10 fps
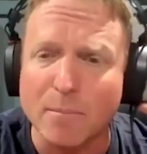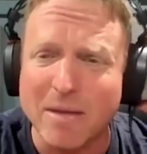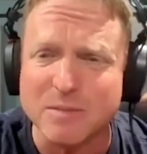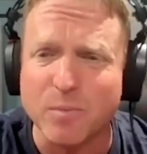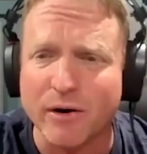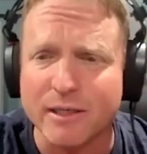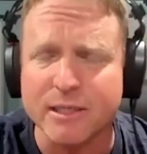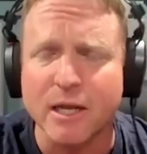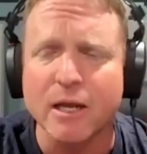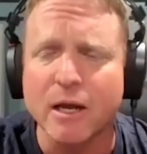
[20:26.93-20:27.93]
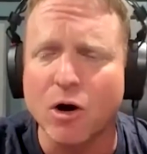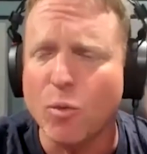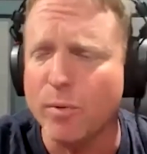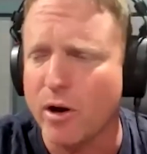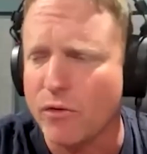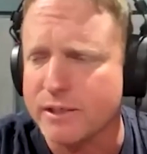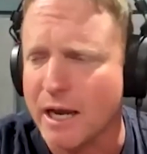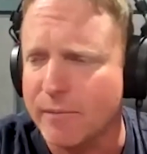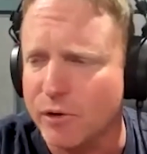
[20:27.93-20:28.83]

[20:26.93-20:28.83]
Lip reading: Best part is open all the time.